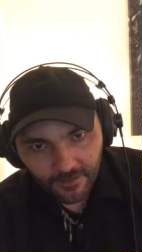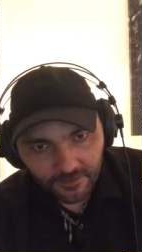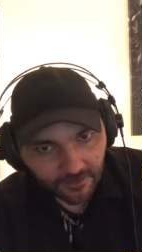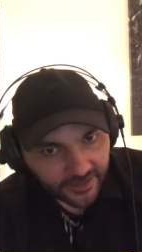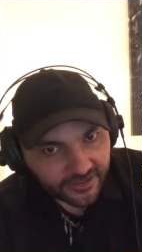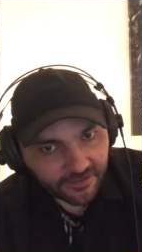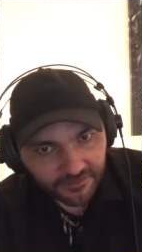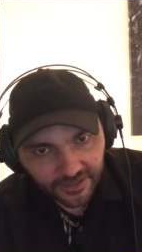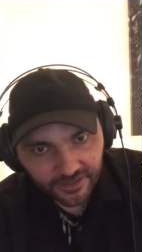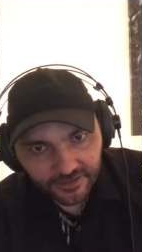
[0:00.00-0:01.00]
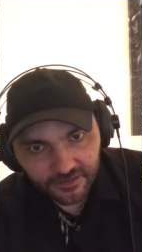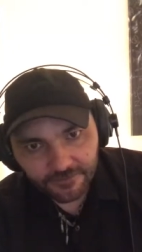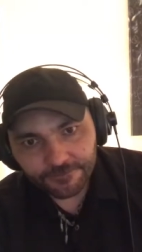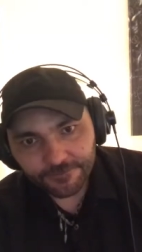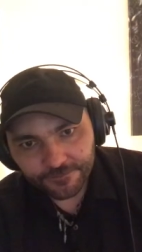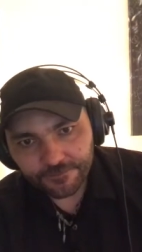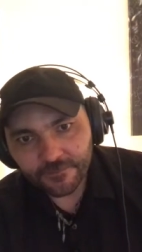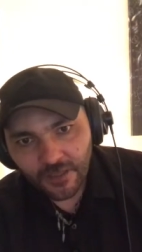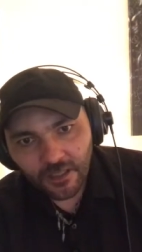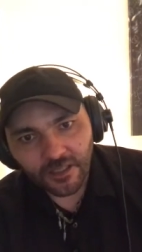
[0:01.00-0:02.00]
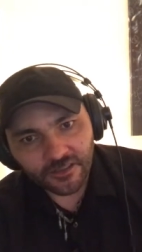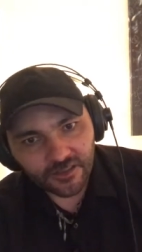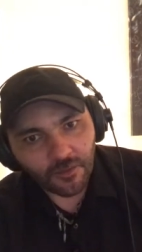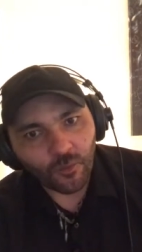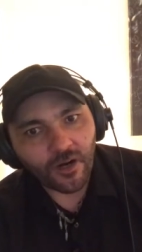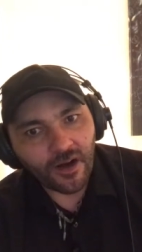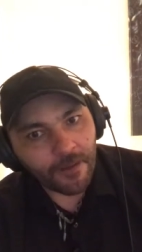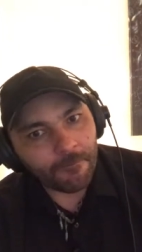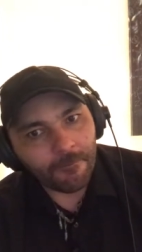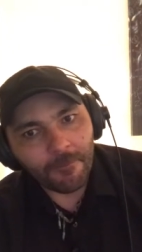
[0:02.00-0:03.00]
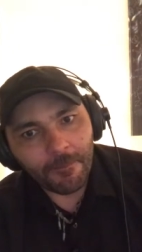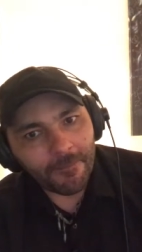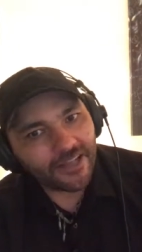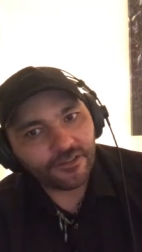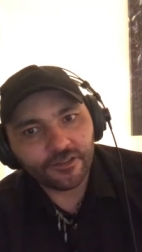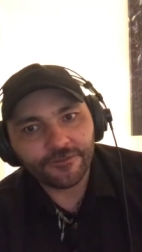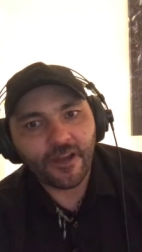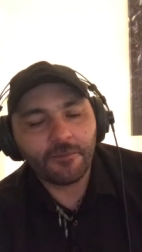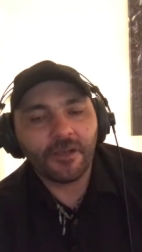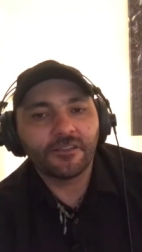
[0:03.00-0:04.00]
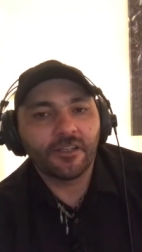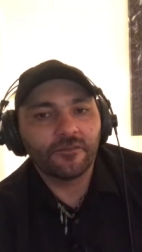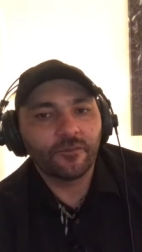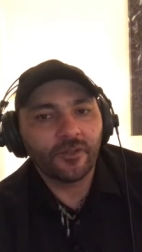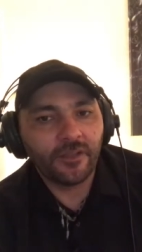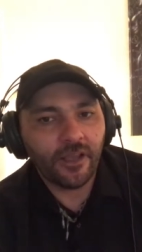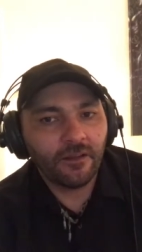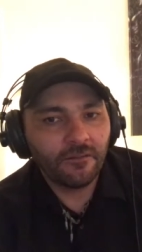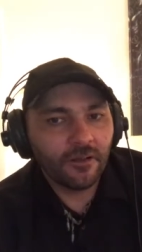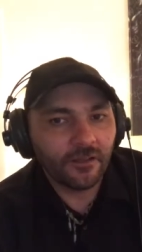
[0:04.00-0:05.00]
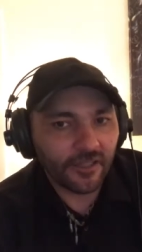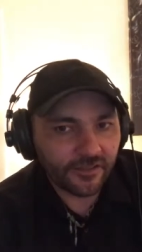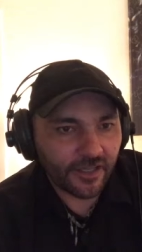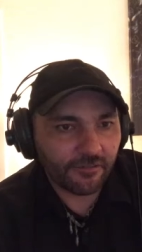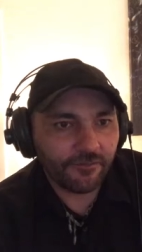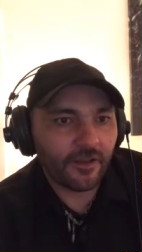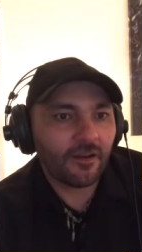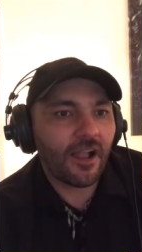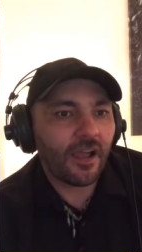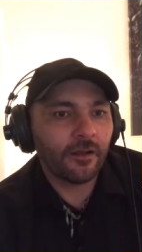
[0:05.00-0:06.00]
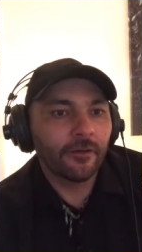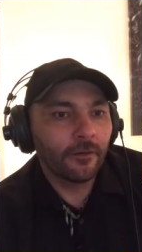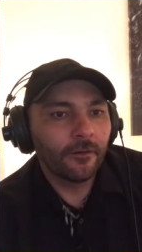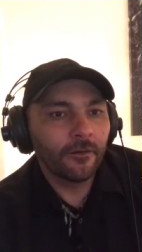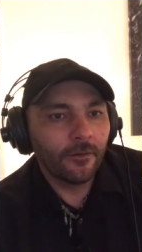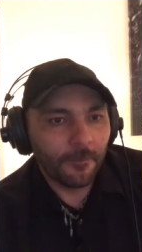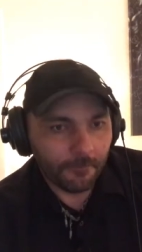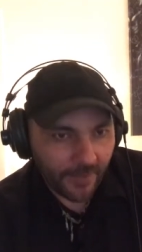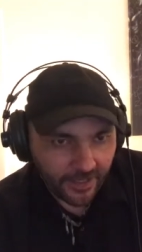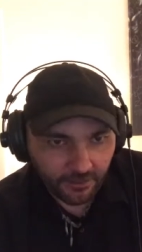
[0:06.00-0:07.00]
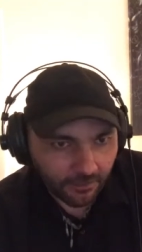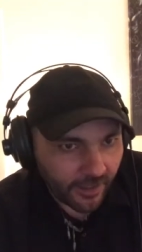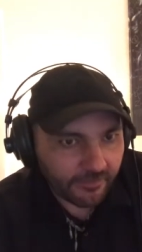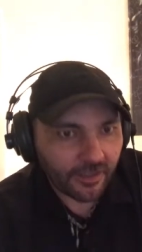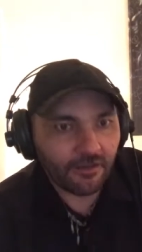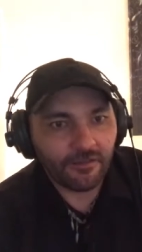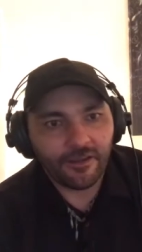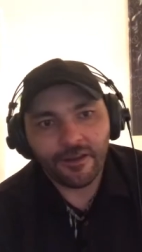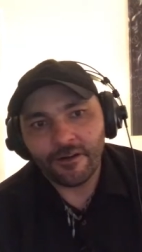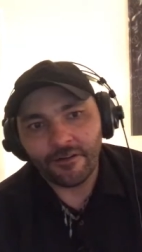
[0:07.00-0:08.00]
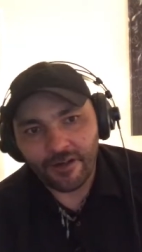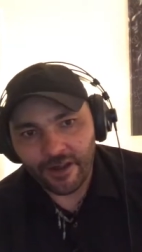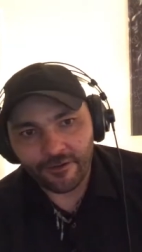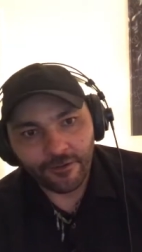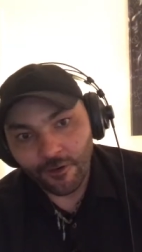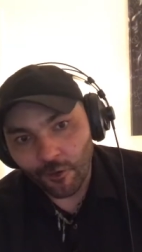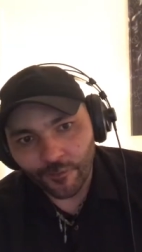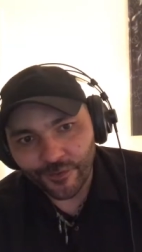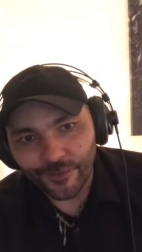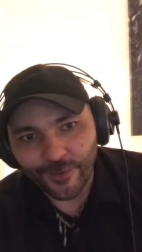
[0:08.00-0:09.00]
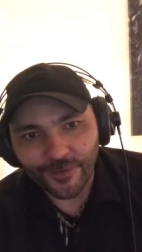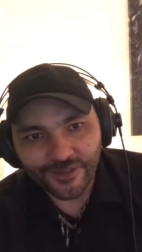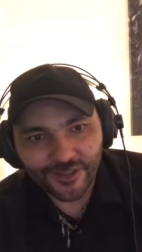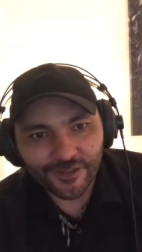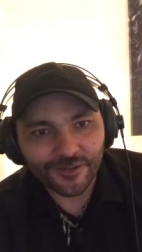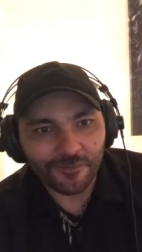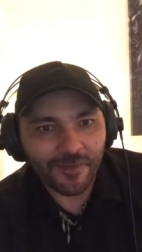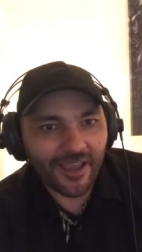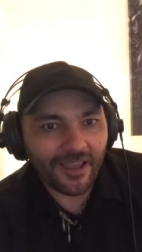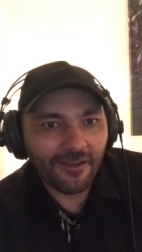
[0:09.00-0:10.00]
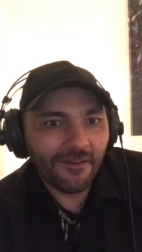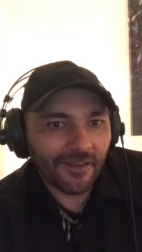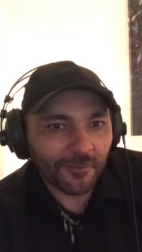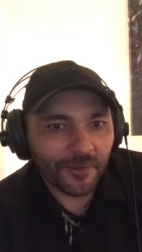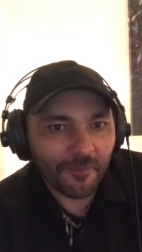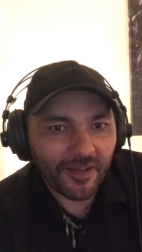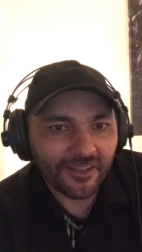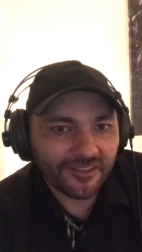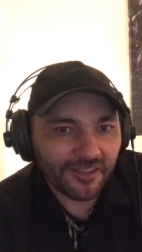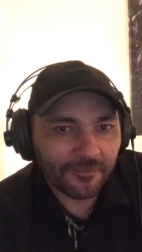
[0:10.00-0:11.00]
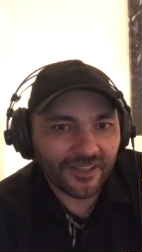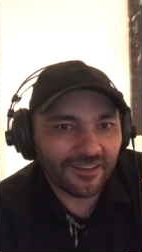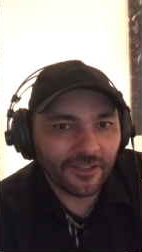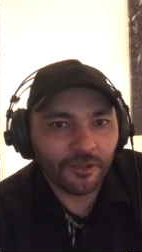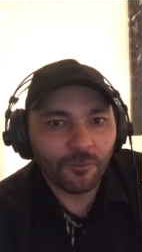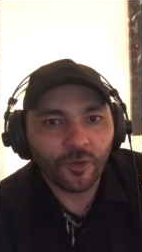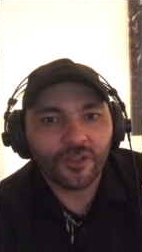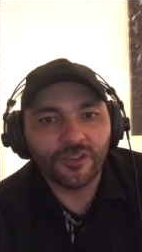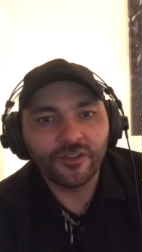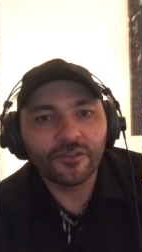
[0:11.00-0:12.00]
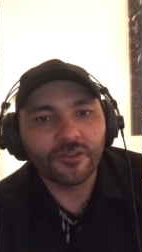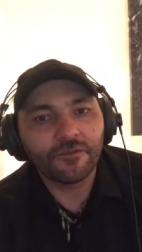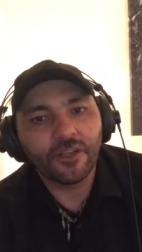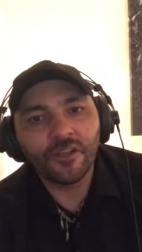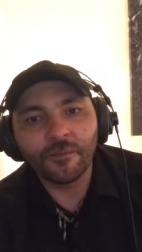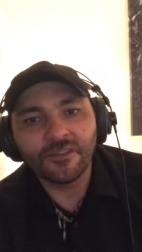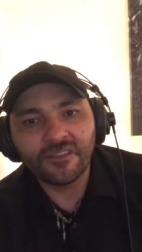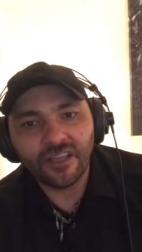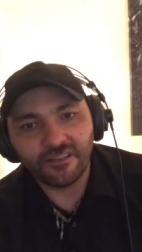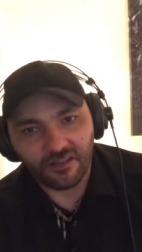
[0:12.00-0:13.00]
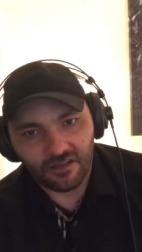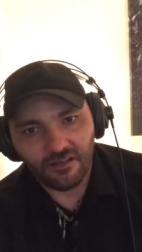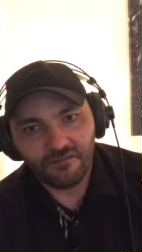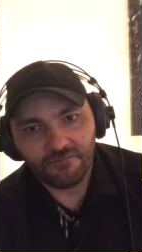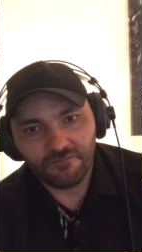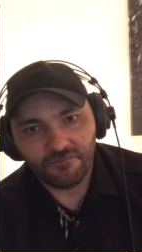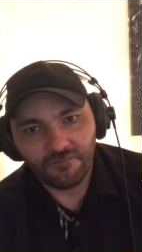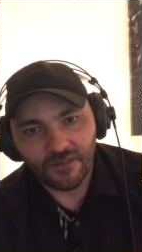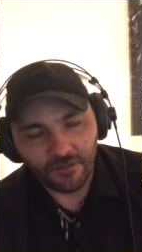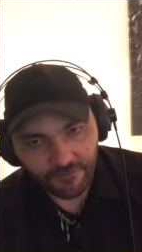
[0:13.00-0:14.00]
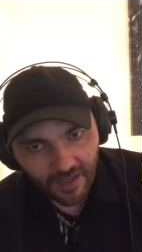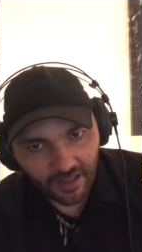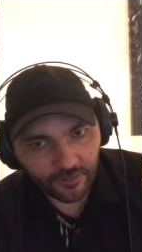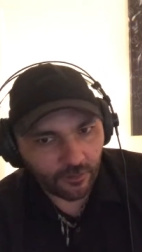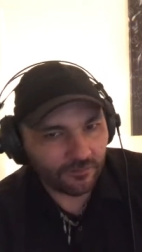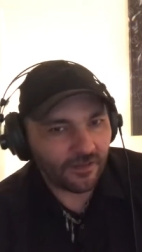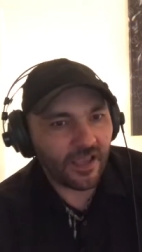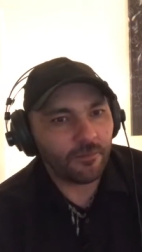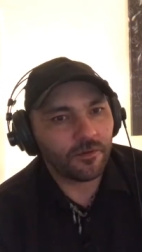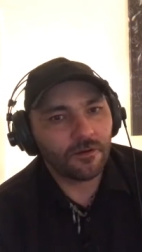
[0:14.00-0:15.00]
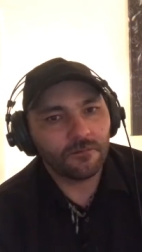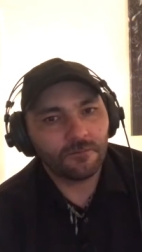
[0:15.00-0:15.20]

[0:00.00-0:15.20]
The least of these is somewhere I might just find myself one day, unless I can figure out how to make a living on the internet or overthrow the system by implementing something a little more conducive to human dignity and the value of labor.